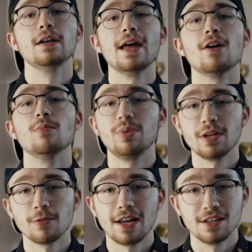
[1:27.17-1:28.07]
Now,
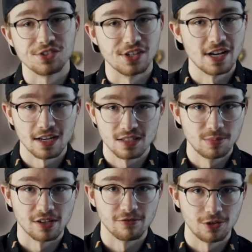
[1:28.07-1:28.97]
bitrate is not to
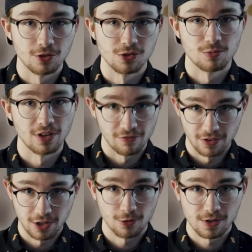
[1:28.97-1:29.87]
be confused with
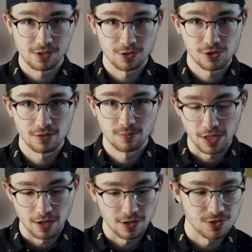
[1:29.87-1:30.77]
video resolution,
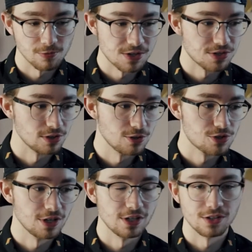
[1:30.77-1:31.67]
because
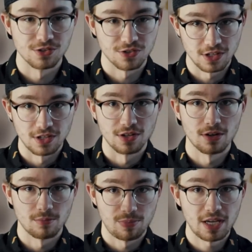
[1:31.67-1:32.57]
resolution is the
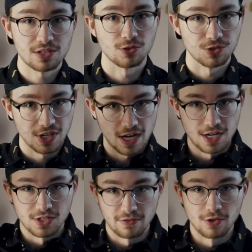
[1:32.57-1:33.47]
pixel
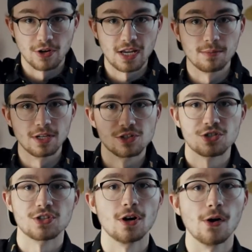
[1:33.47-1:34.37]
size of your image.
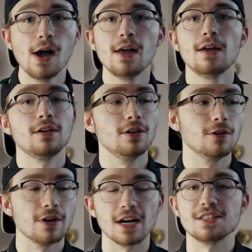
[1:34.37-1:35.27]
So
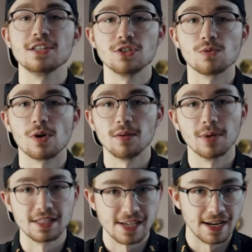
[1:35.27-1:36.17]
1920
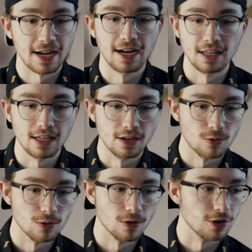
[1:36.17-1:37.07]
by 1080,
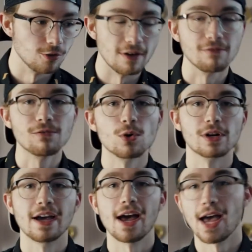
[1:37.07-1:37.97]
or you have
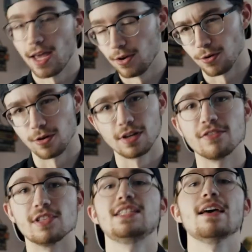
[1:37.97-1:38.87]
4K, or
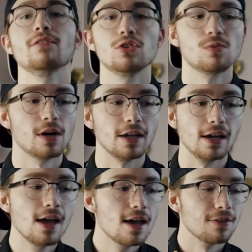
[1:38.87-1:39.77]
even 720.
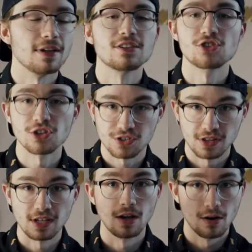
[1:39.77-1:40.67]
That's just
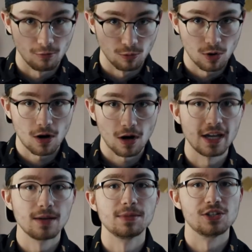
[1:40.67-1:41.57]
the raw
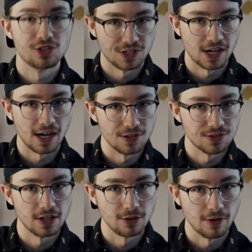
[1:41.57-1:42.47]
image size
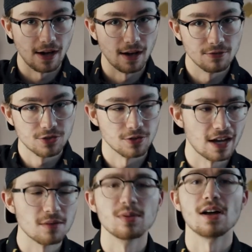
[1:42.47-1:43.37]
that you have. So
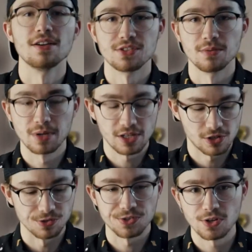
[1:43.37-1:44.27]
that applies to
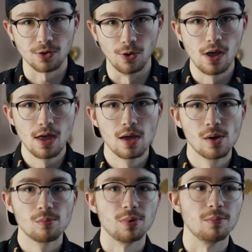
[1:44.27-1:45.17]
pictures too.
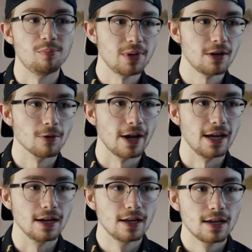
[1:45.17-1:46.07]
But
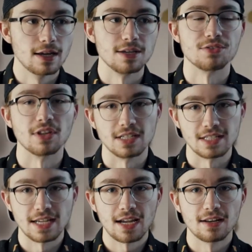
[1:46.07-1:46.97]
bitrate is the
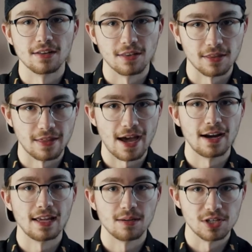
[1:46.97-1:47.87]
data
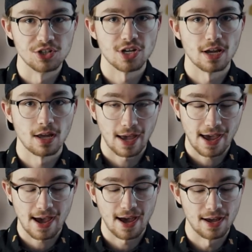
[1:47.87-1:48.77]
that image
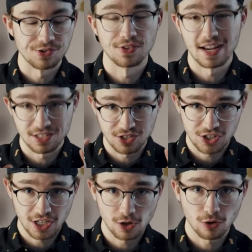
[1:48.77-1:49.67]
has, that
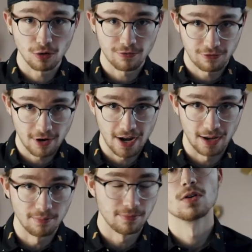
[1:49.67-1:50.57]
single frame.